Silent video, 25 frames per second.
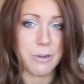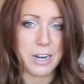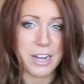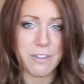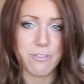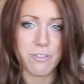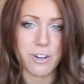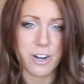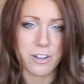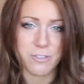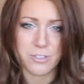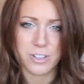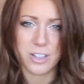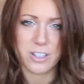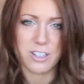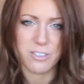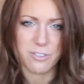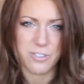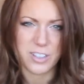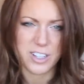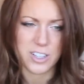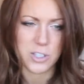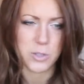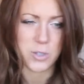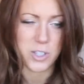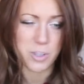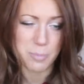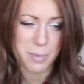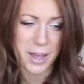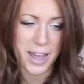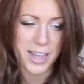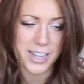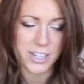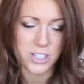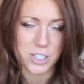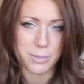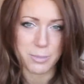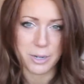Whenever I've like finished with a
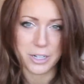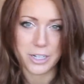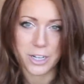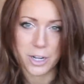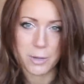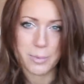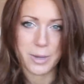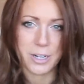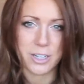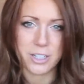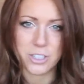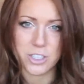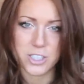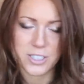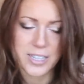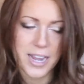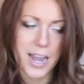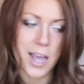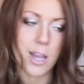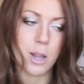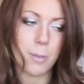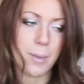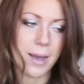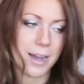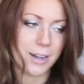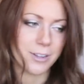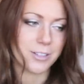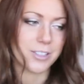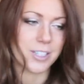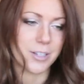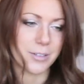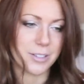page in my notepad, I just tear them out.